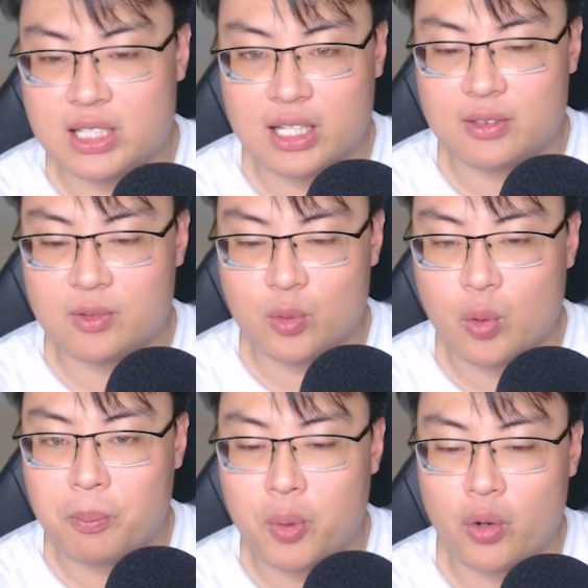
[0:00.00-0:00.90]
like
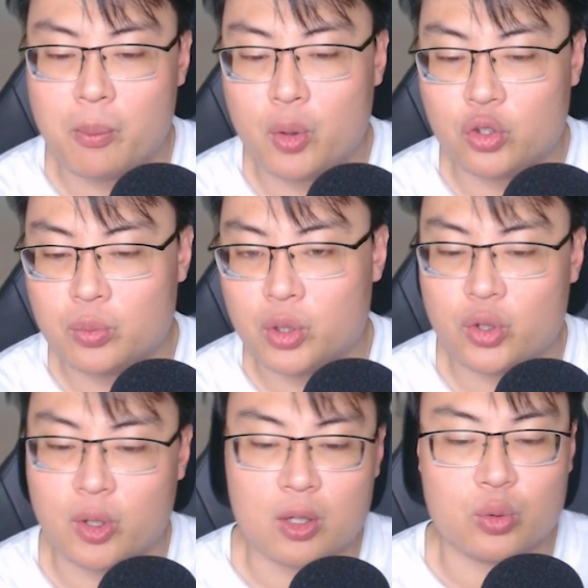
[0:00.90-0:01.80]
one point one, point two, point
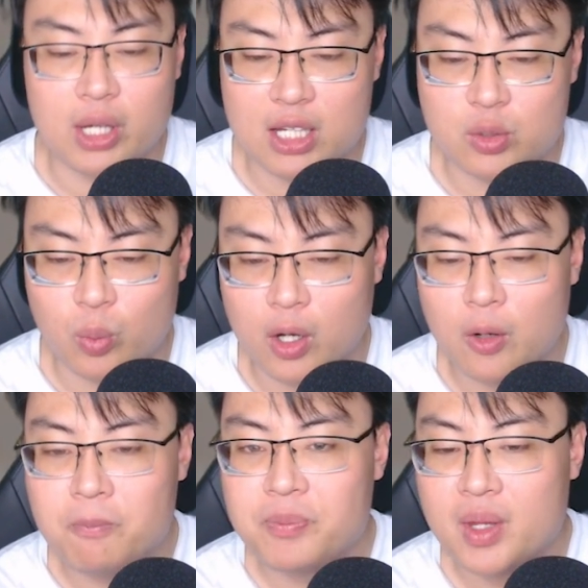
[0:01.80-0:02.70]
three, you can do that as well.